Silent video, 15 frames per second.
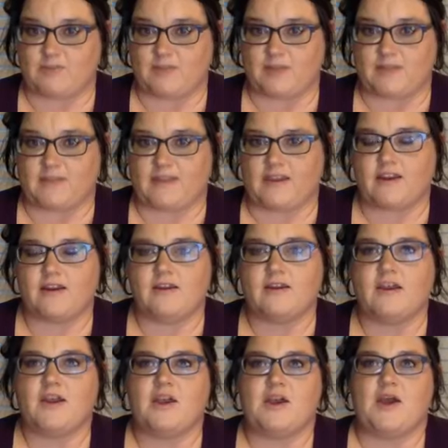been there.
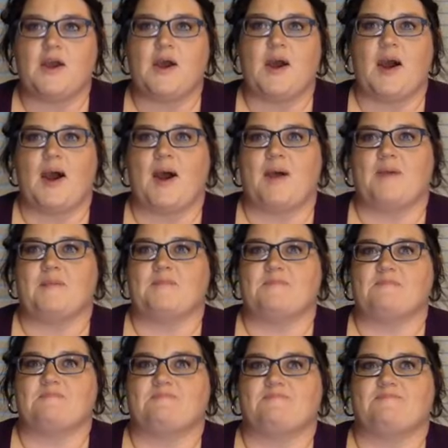Um,
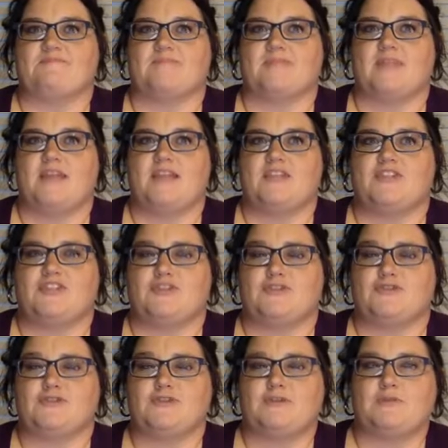it's
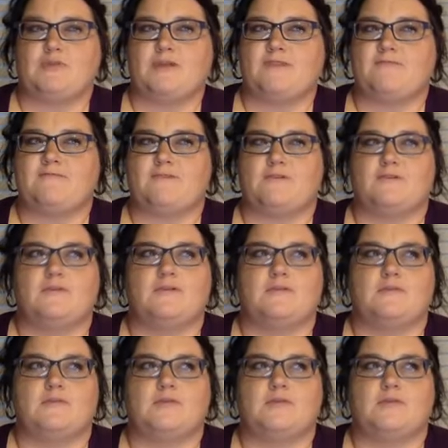usually pretty full.